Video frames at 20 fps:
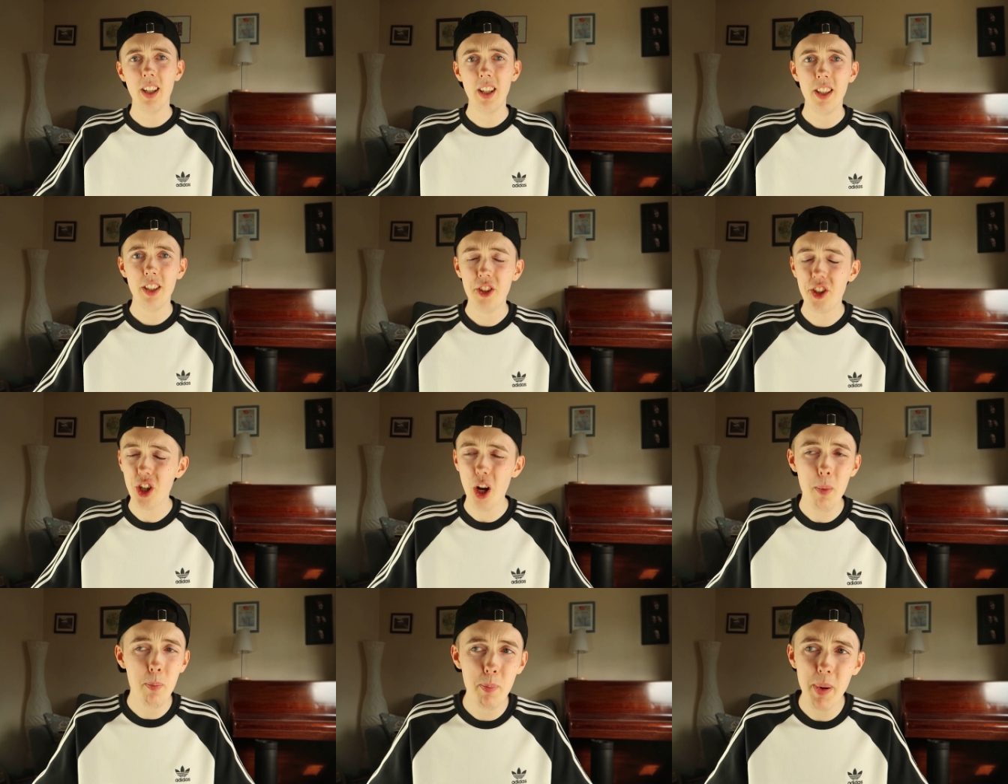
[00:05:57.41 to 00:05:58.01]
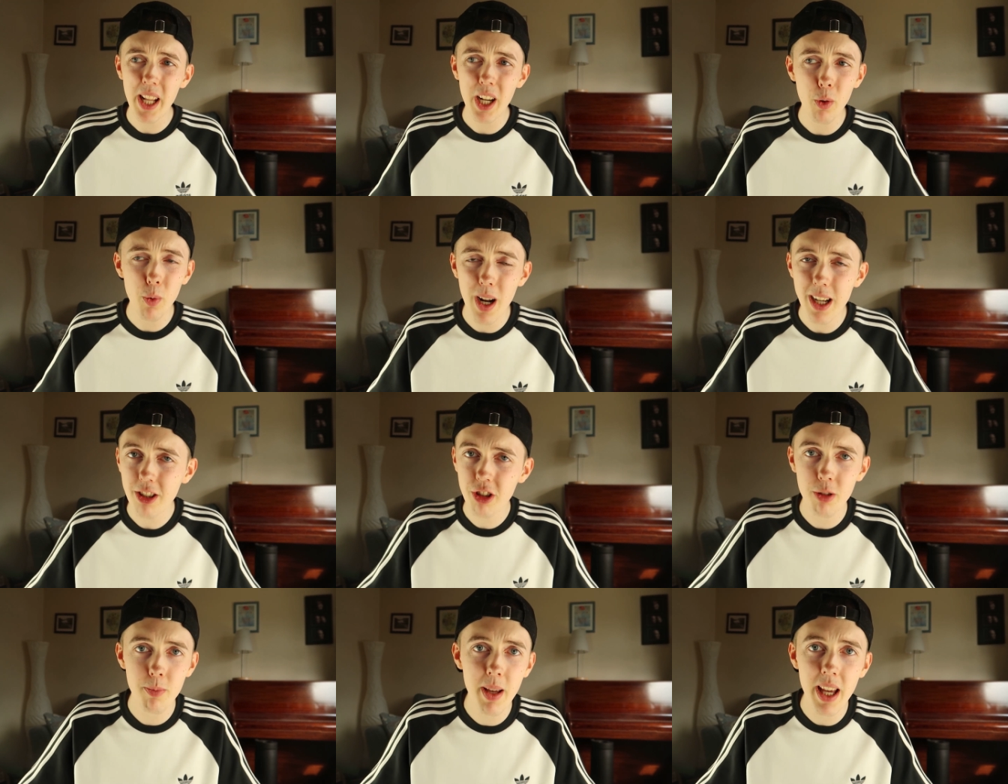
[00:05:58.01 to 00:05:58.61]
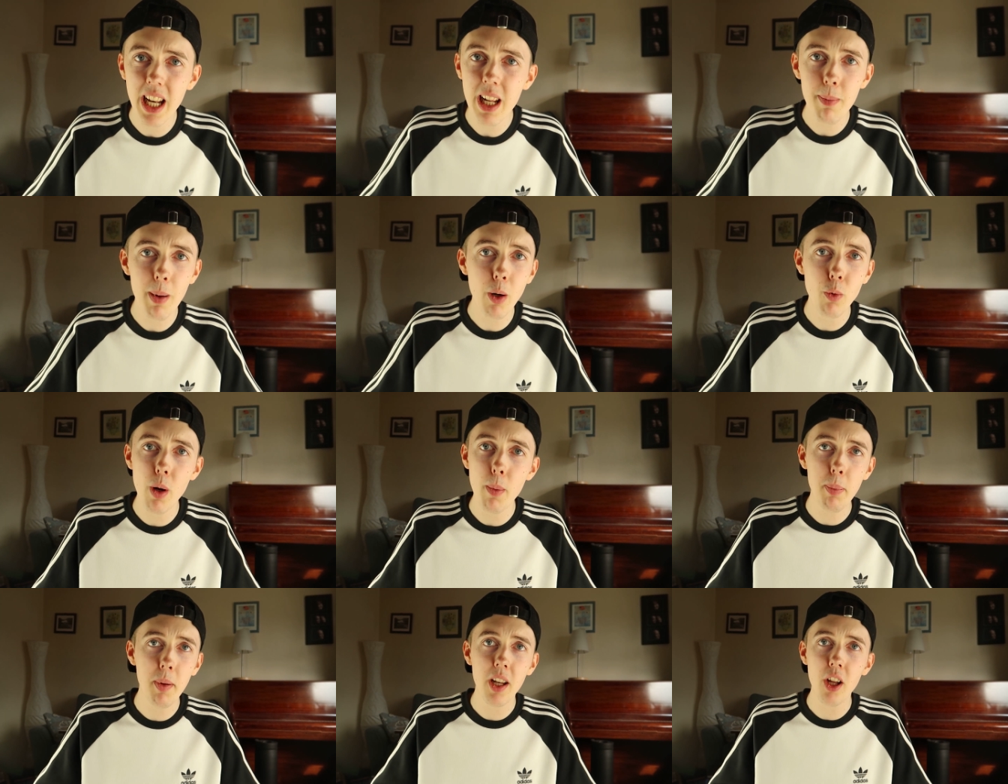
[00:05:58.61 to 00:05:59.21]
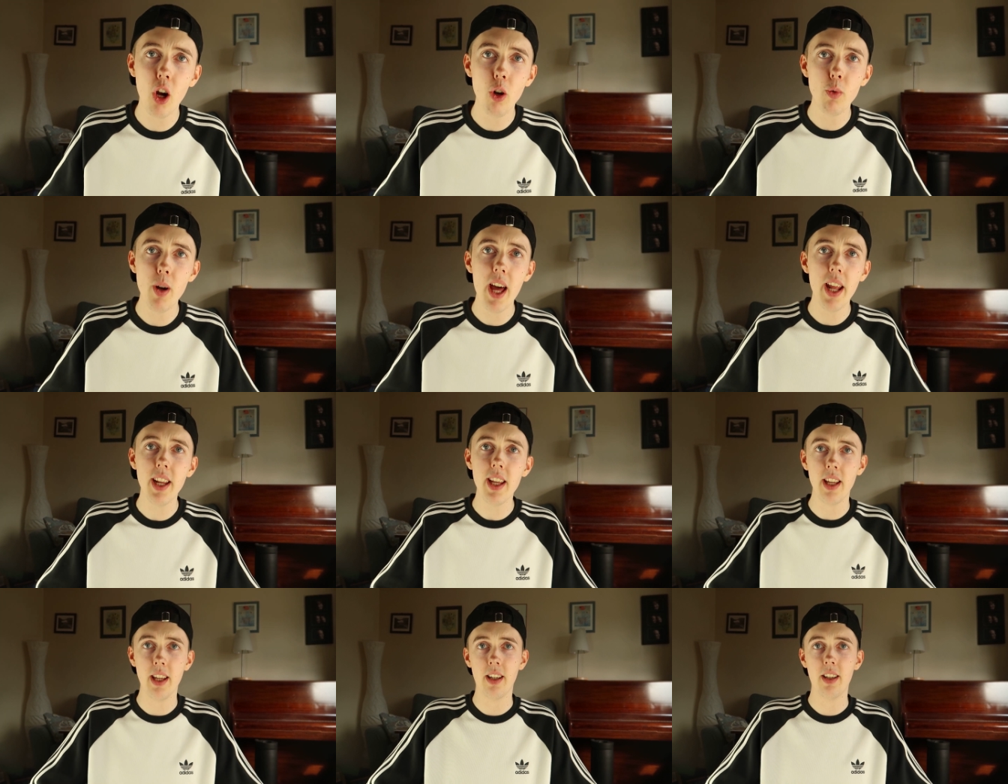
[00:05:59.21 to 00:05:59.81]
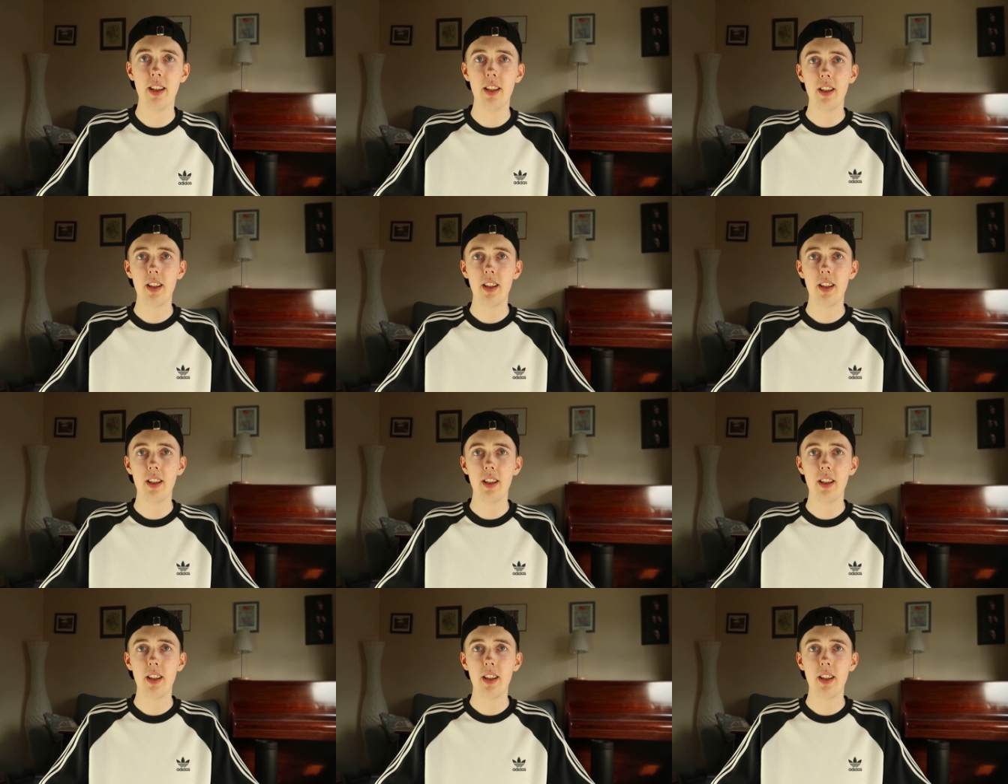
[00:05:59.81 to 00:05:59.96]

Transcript: She got beat at WrestleMania by Ripley already.